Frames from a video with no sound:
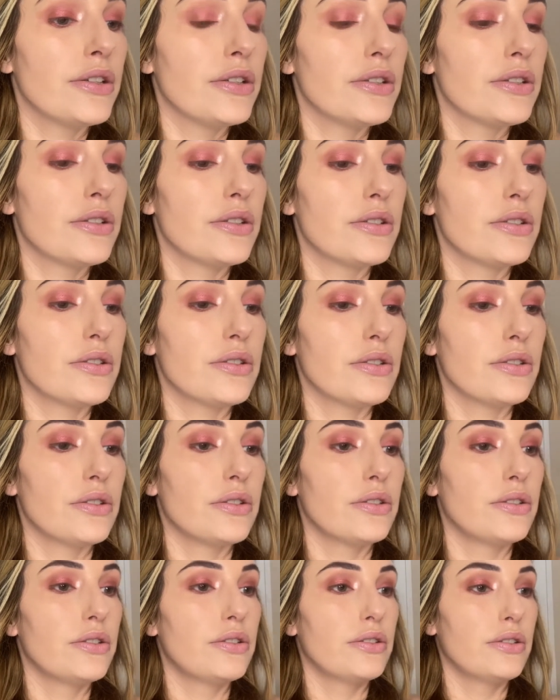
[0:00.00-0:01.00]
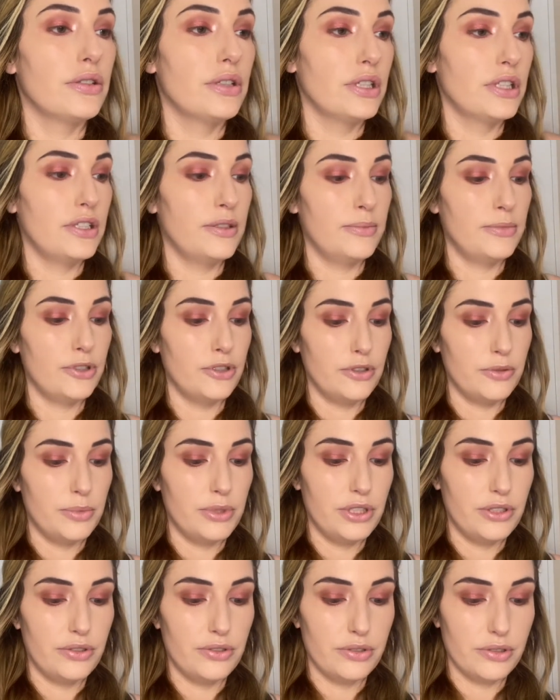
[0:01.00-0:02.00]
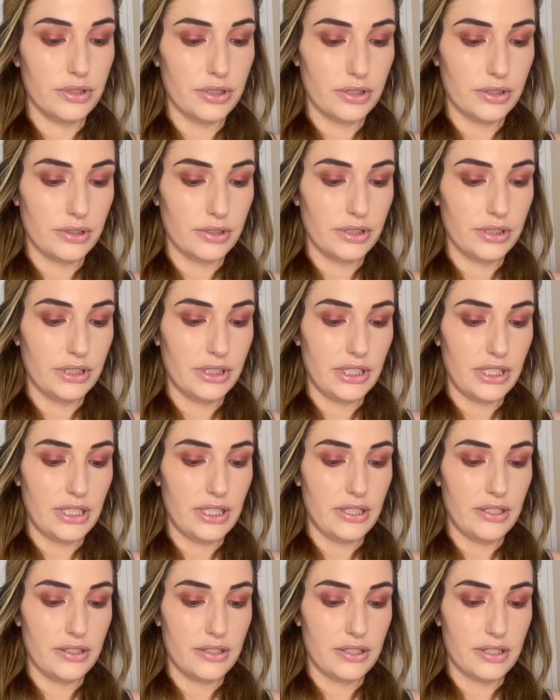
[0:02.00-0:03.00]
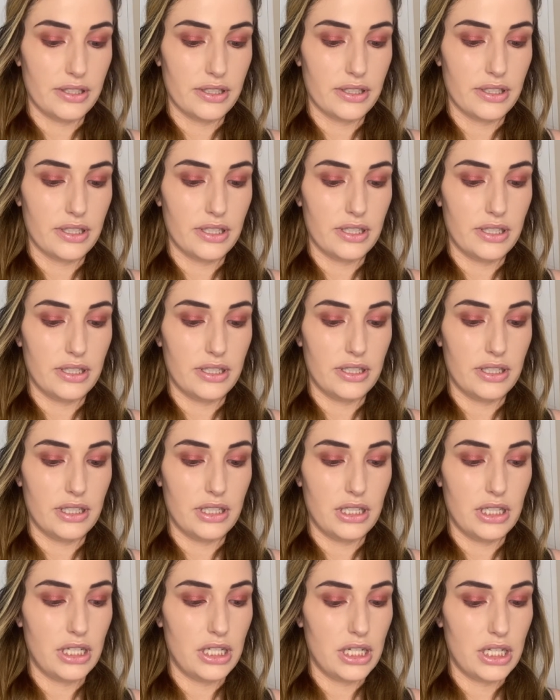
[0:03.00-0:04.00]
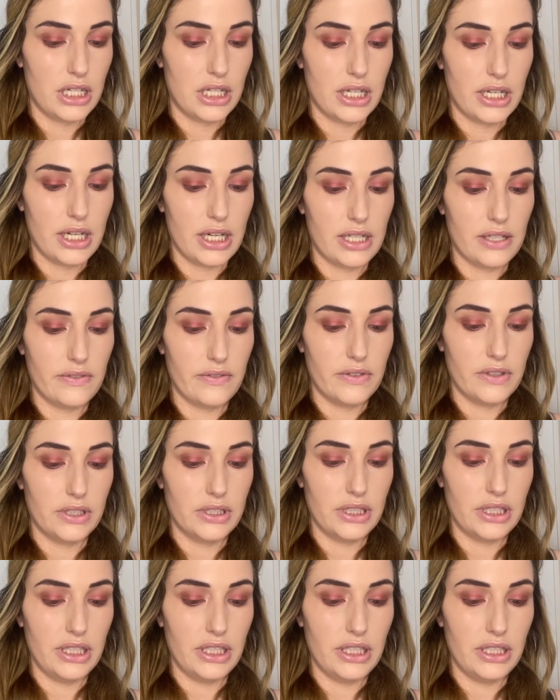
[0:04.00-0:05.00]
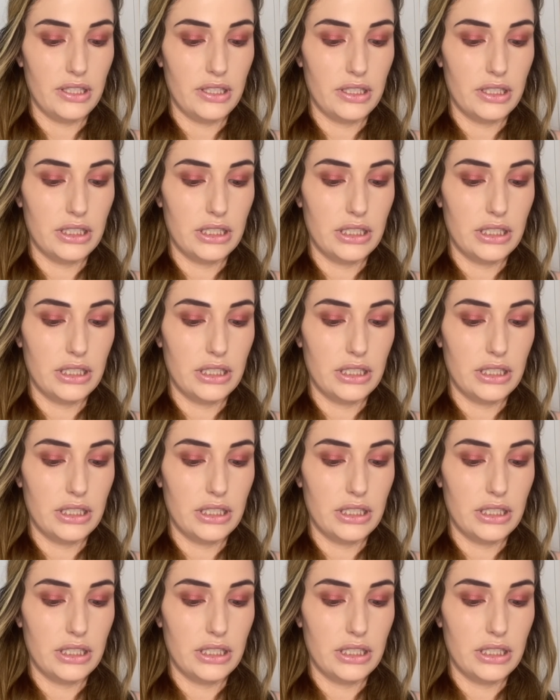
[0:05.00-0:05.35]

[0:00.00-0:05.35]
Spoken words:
So I'm going to be using today, this is the Kat Von D